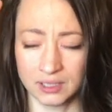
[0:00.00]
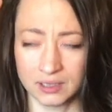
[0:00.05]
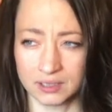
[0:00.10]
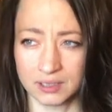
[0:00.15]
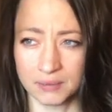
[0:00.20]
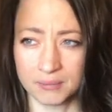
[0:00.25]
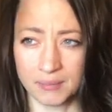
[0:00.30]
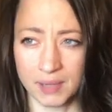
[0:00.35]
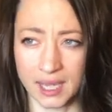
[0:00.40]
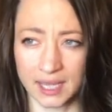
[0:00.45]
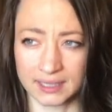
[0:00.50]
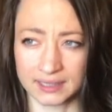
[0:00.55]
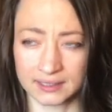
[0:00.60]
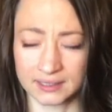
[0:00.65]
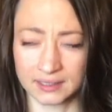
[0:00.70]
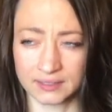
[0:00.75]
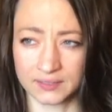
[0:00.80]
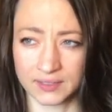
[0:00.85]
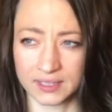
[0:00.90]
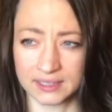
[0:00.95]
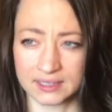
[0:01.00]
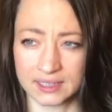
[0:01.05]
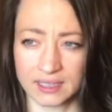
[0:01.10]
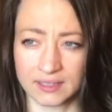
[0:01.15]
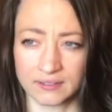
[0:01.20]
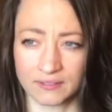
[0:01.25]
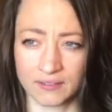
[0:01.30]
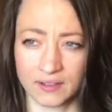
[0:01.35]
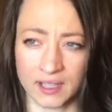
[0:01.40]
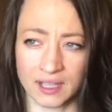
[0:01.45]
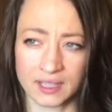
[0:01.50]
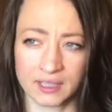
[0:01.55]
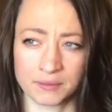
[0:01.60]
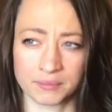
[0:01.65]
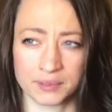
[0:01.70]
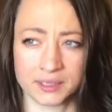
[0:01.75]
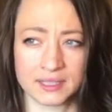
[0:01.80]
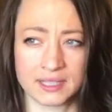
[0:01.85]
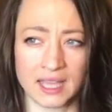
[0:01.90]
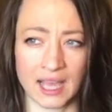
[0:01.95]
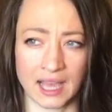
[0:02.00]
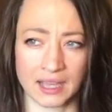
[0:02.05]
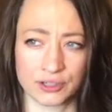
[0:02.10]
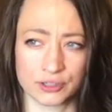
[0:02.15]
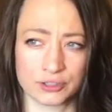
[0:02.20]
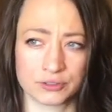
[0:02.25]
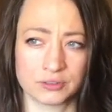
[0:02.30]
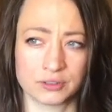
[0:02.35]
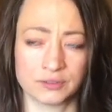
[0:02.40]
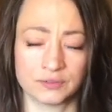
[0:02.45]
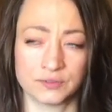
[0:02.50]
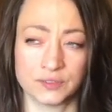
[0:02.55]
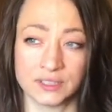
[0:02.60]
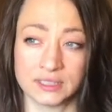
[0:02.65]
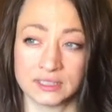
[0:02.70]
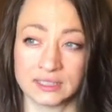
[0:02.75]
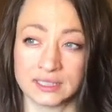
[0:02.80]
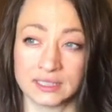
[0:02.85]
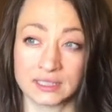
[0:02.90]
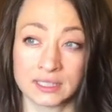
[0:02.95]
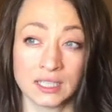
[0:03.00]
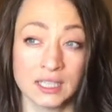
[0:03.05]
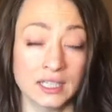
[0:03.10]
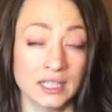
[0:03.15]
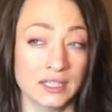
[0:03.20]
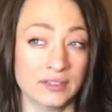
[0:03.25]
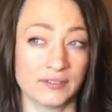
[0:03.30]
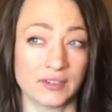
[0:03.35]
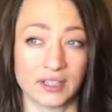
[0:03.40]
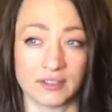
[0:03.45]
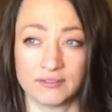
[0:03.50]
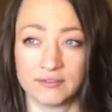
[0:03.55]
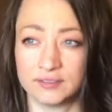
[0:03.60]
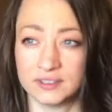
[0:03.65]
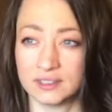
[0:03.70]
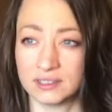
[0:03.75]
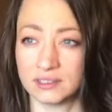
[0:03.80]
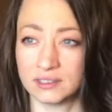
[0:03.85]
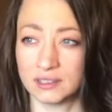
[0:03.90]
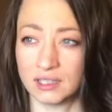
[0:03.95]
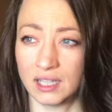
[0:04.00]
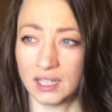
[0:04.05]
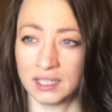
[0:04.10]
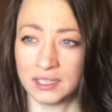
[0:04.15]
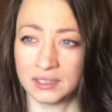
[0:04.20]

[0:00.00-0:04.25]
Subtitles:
the mind of identifying, but the actual feeling. If I feel